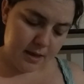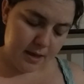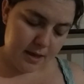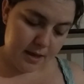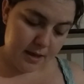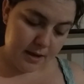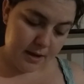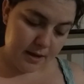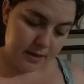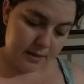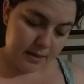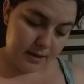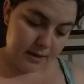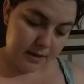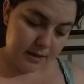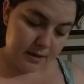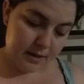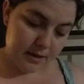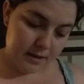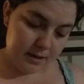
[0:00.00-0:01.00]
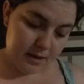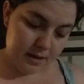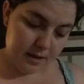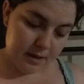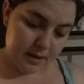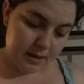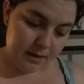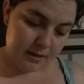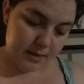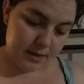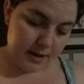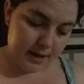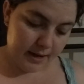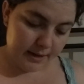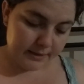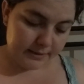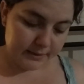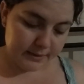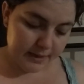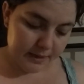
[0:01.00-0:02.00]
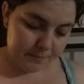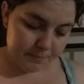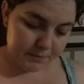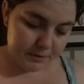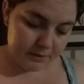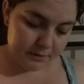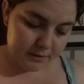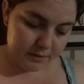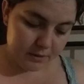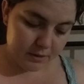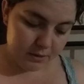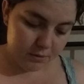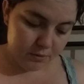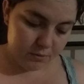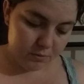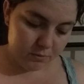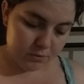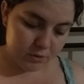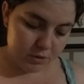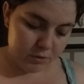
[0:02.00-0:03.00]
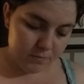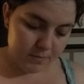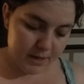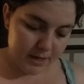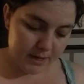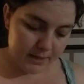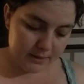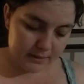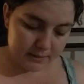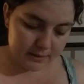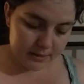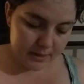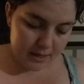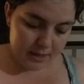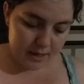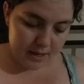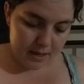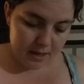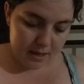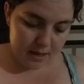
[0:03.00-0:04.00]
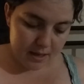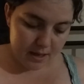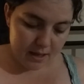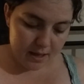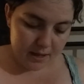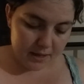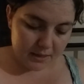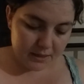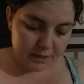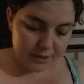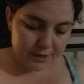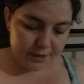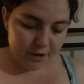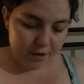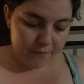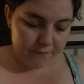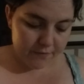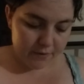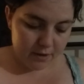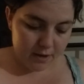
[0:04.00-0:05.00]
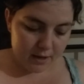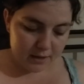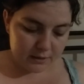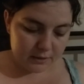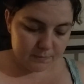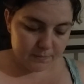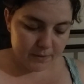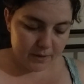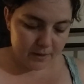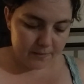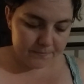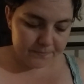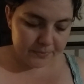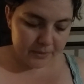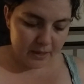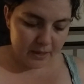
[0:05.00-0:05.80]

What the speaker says: and I think then I skipped to 2 minutes clearing off a hotspot